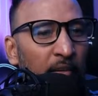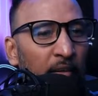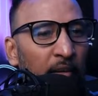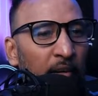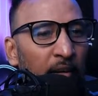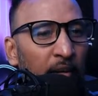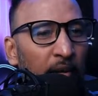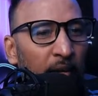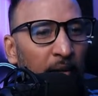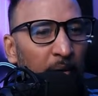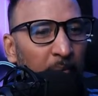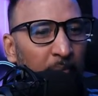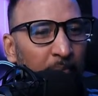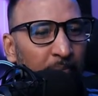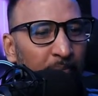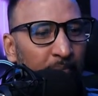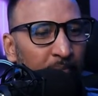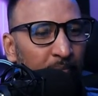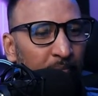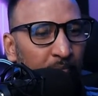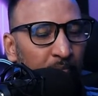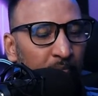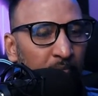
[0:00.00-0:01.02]

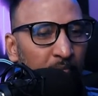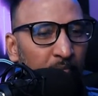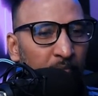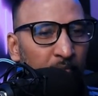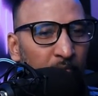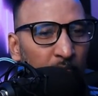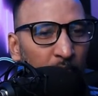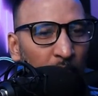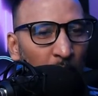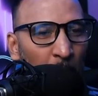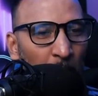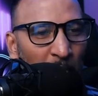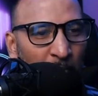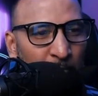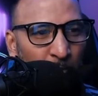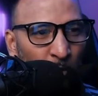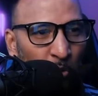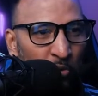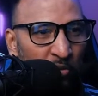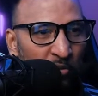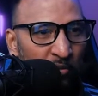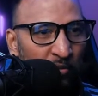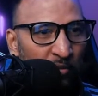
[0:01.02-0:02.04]
But
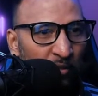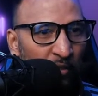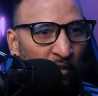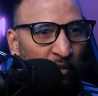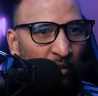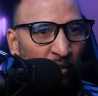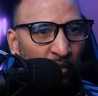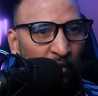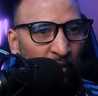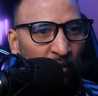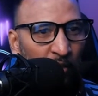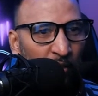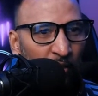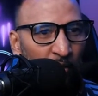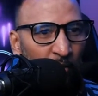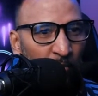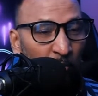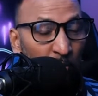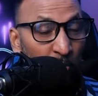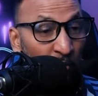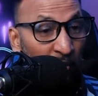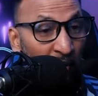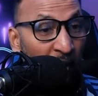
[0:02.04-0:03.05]
folks,
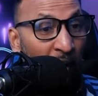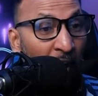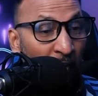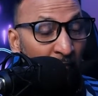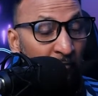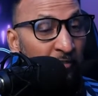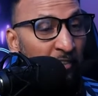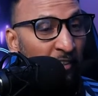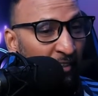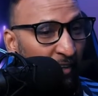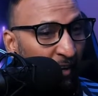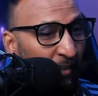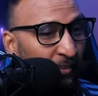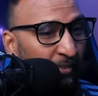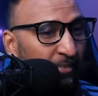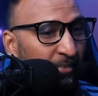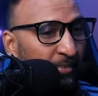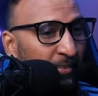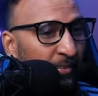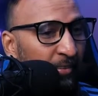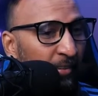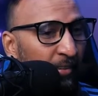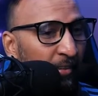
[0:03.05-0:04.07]
we're going to have to
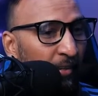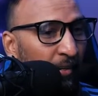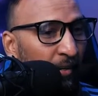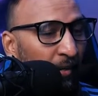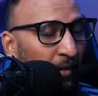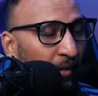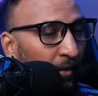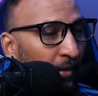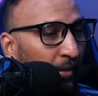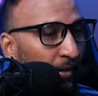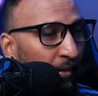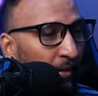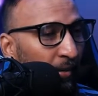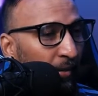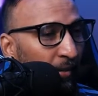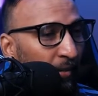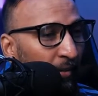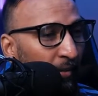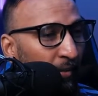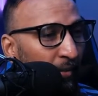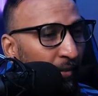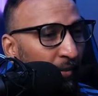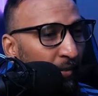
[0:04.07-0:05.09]
get
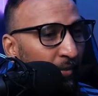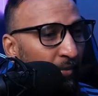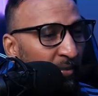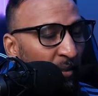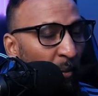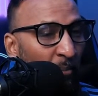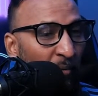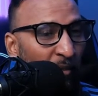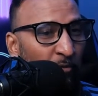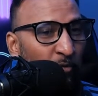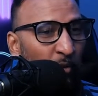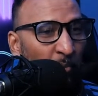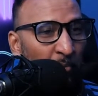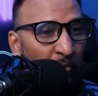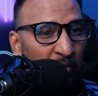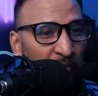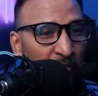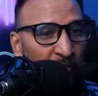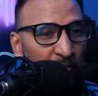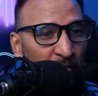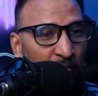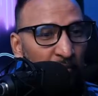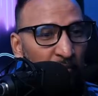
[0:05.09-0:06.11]
something from
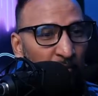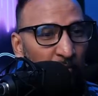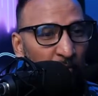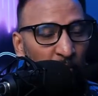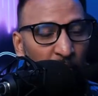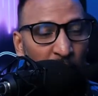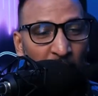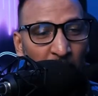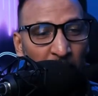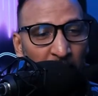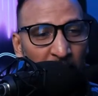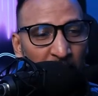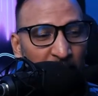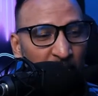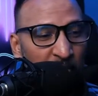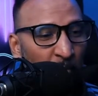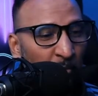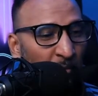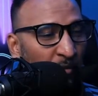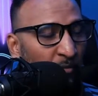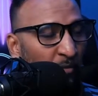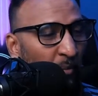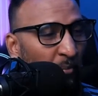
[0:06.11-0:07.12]
this. We're going to have to get
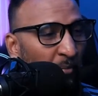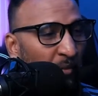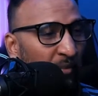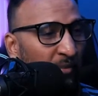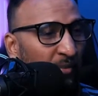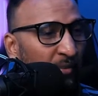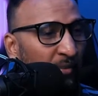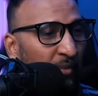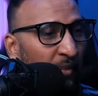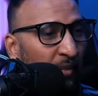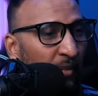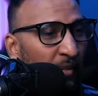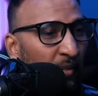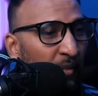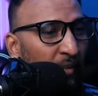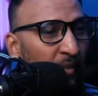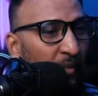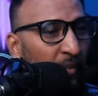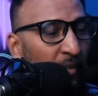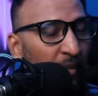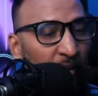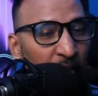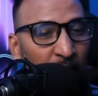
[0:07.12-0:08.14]
something from this.
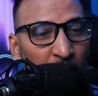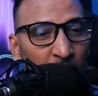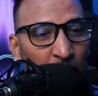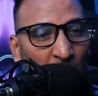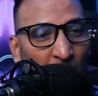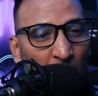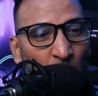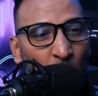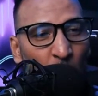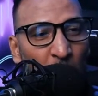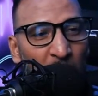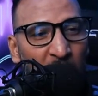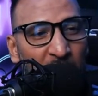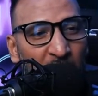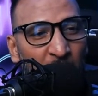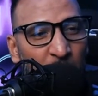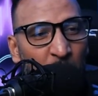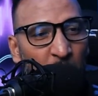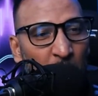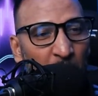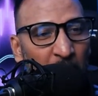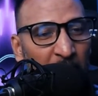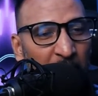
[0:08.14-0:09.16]
I'm hoping
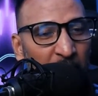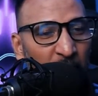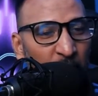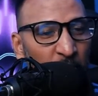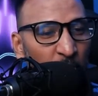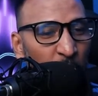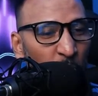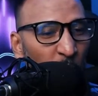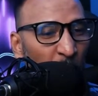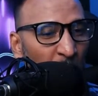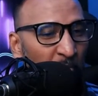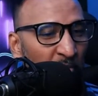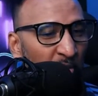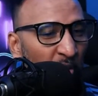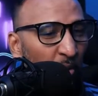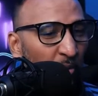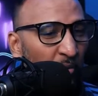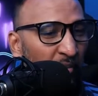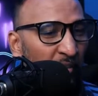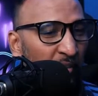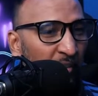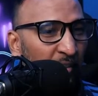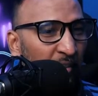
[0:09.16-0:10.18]
Kevin Molino whips
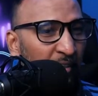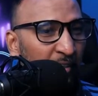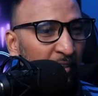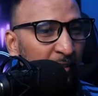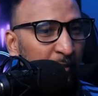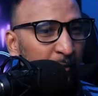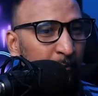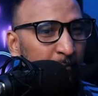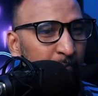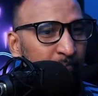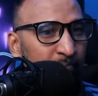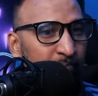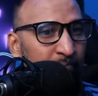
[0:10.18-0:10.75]
out a